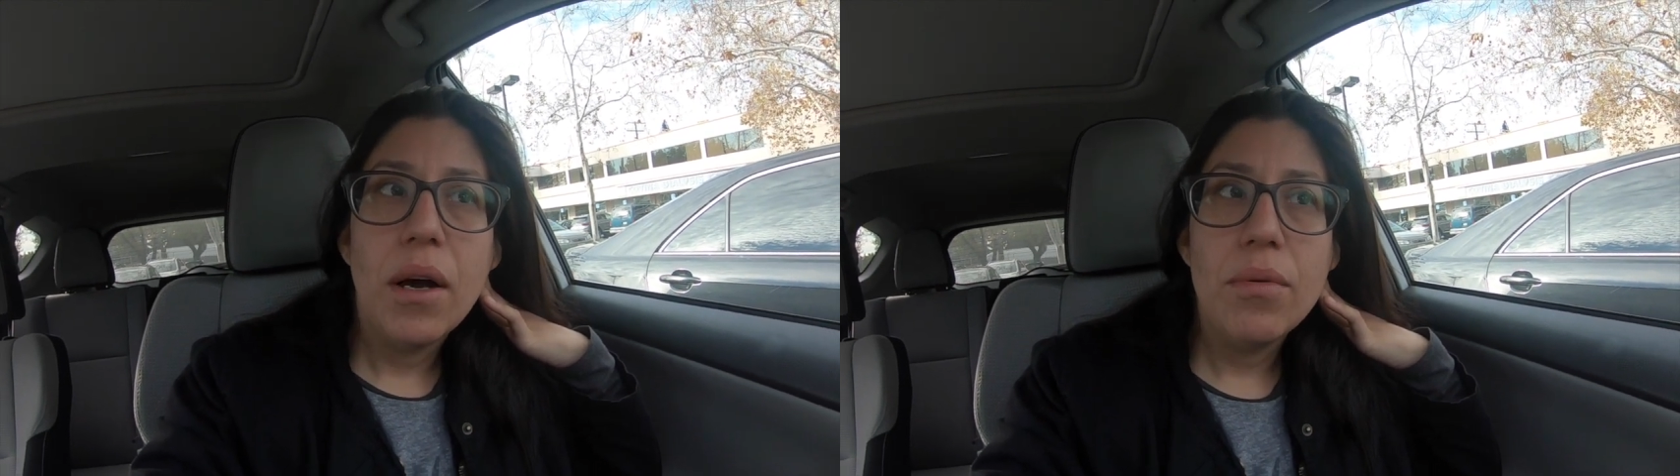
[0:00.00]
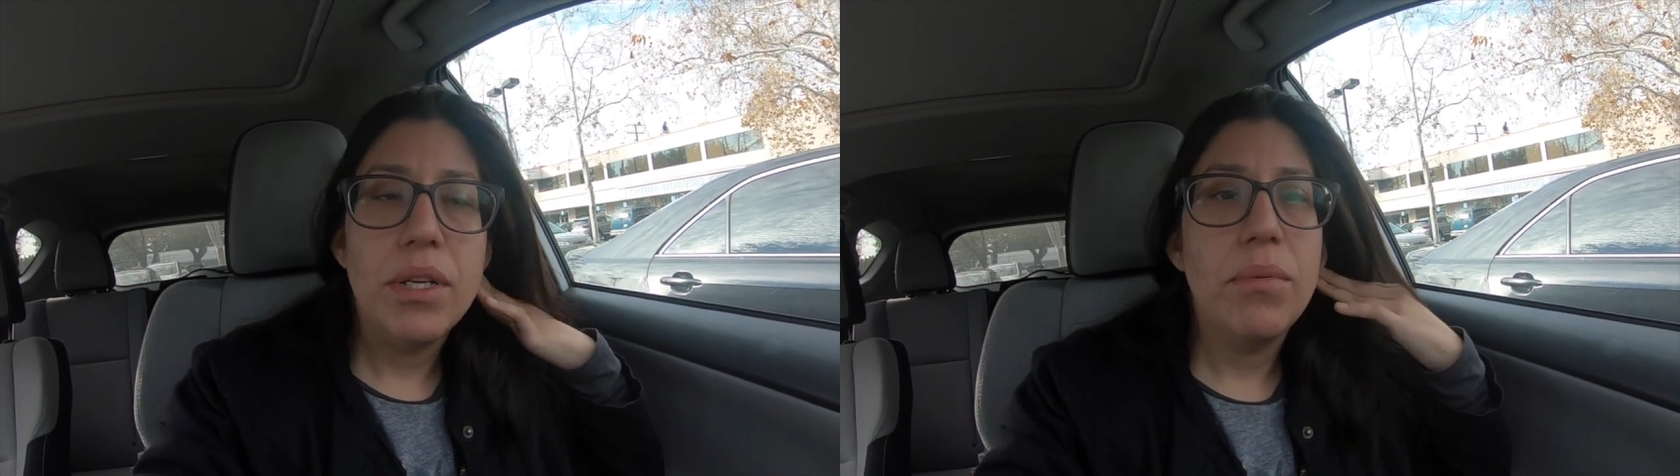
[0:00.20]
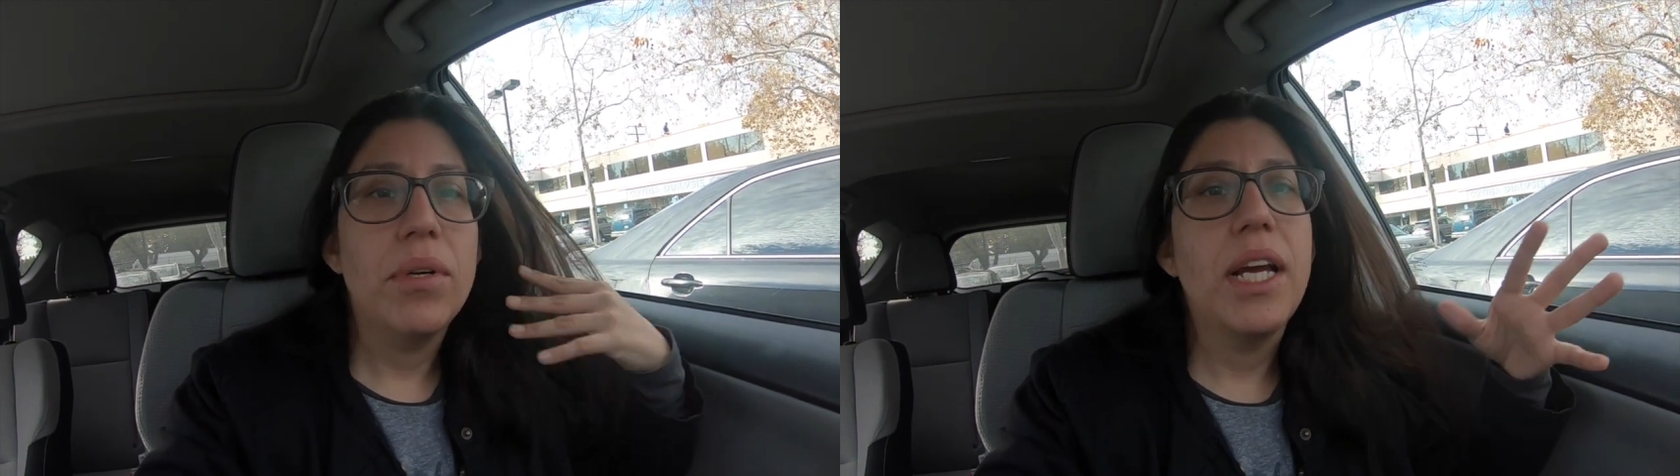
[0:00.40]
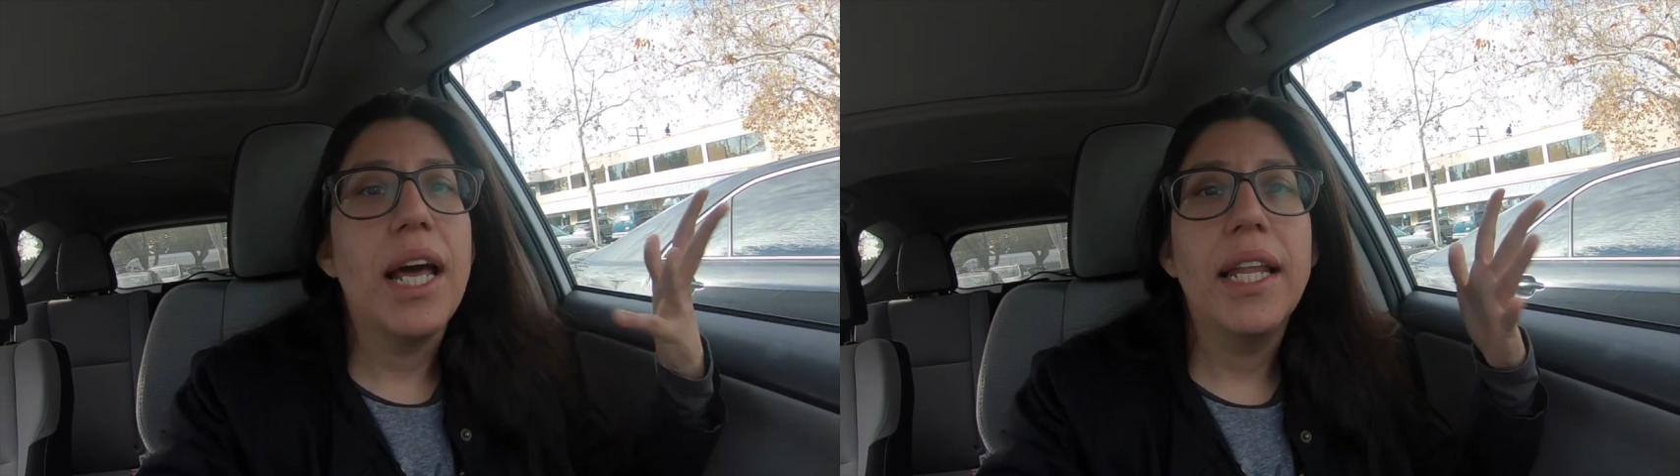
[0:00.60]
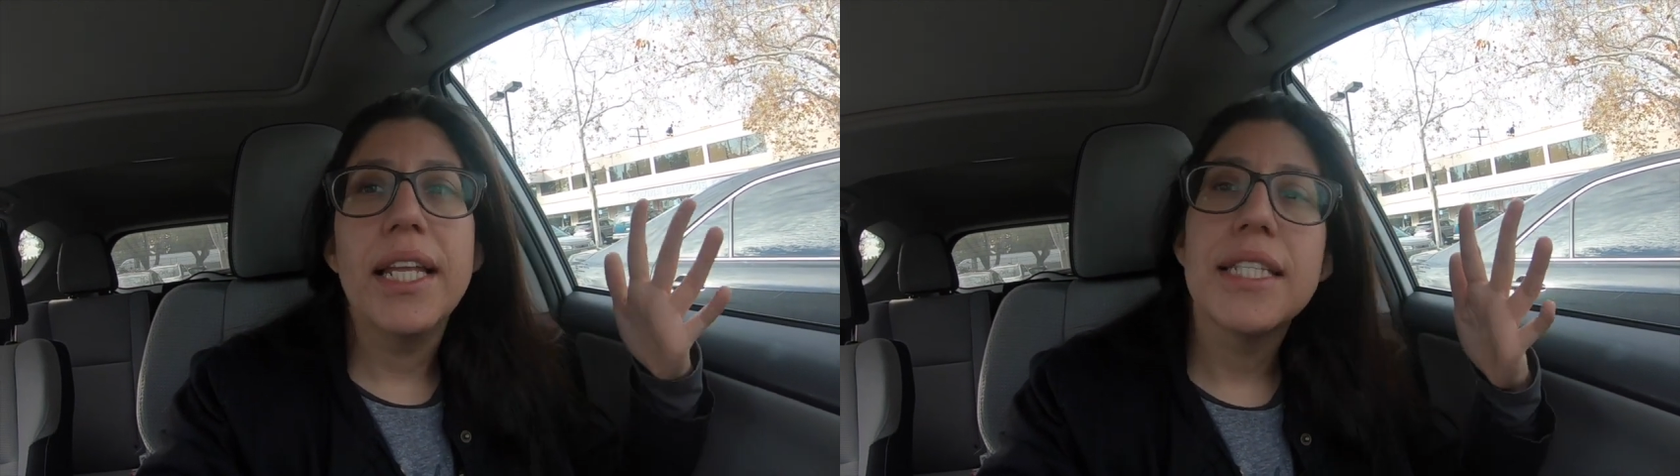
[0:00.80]
I was able to
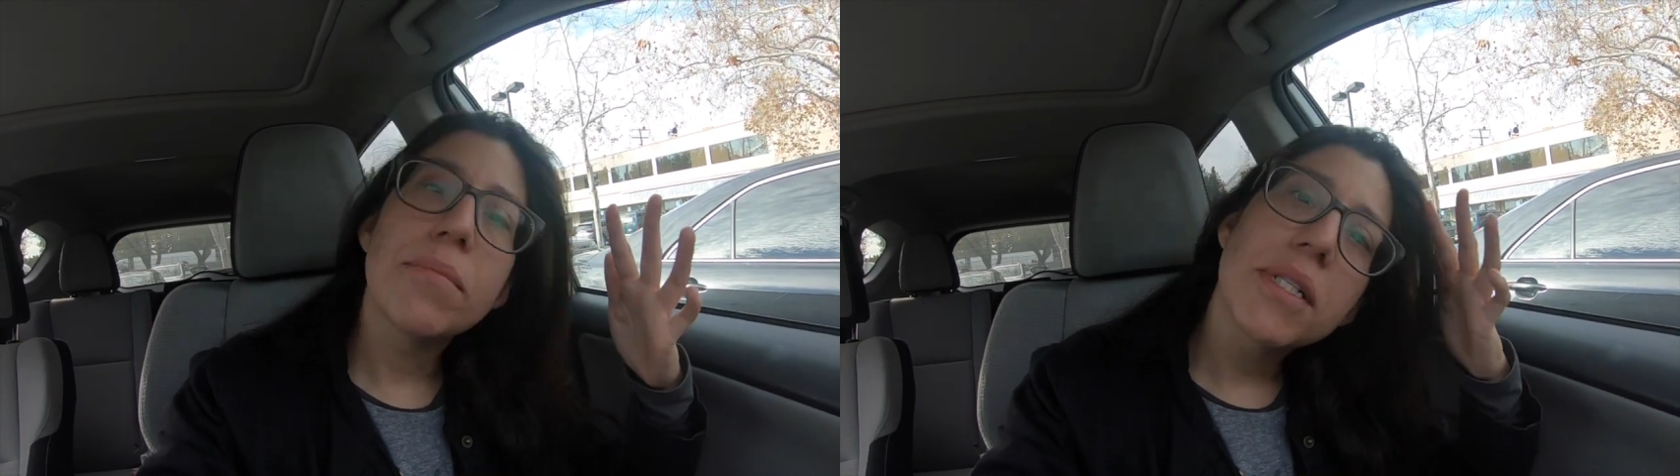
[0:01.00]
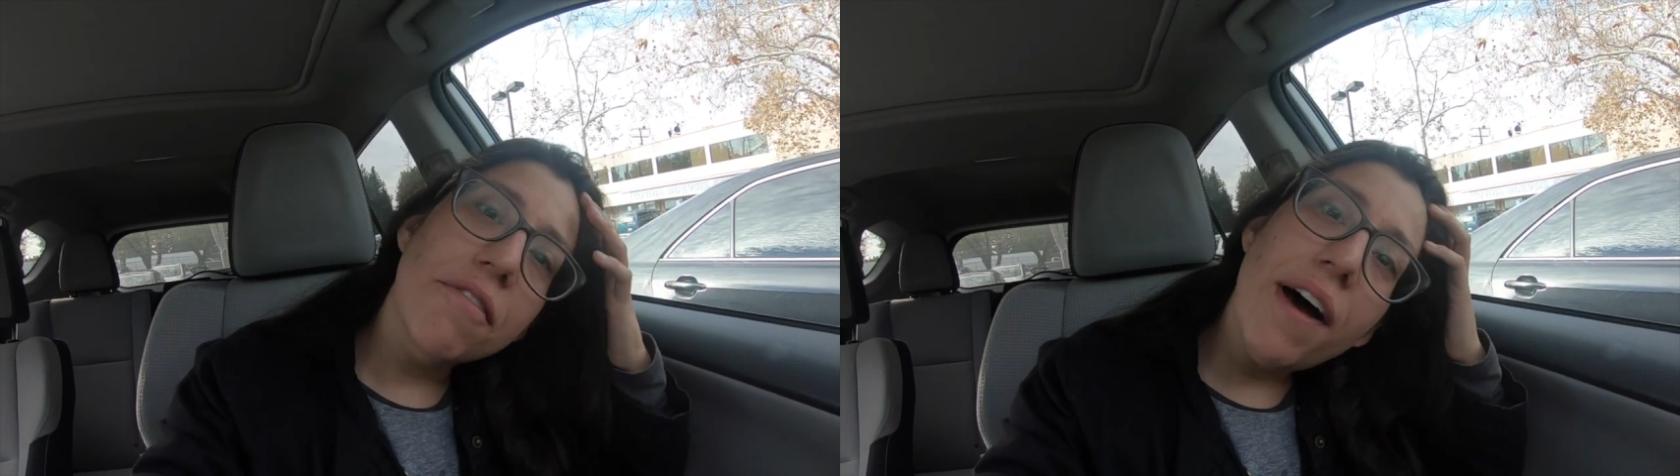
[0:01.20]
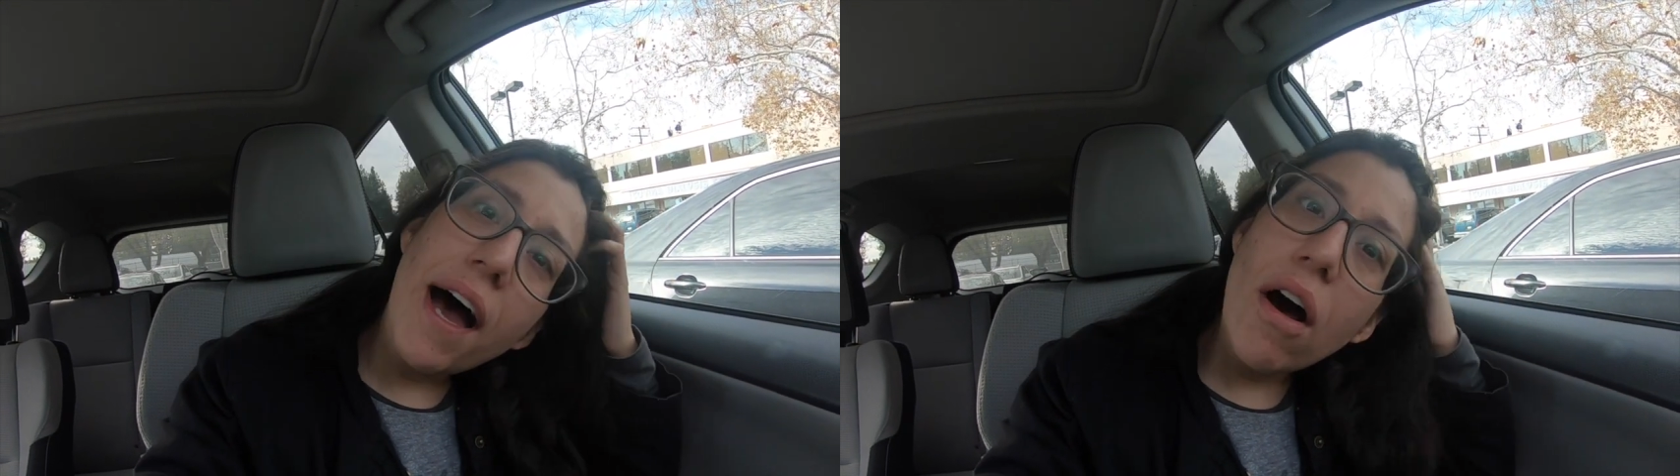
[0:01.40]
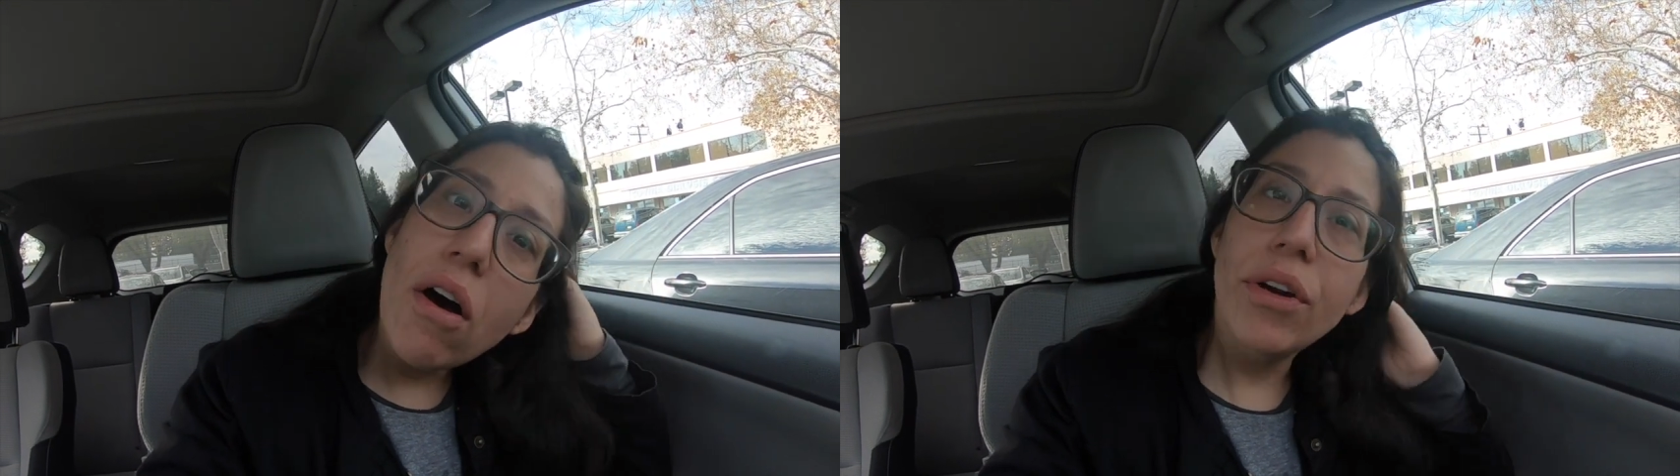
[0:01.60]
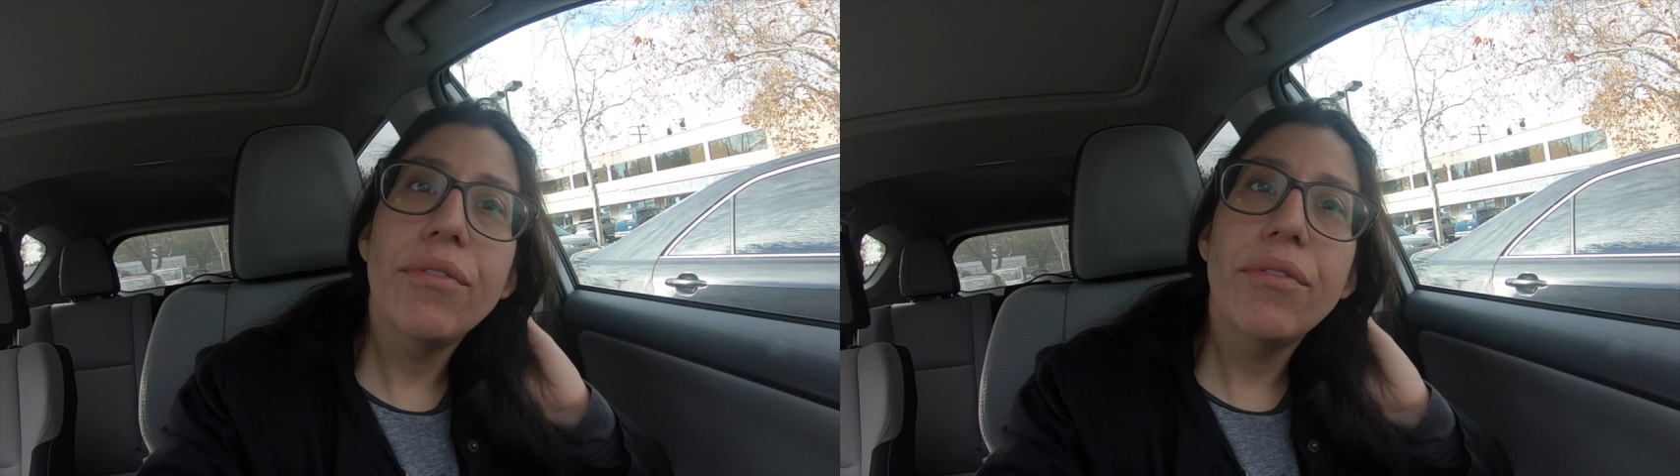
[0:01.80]
kind of let some stuff out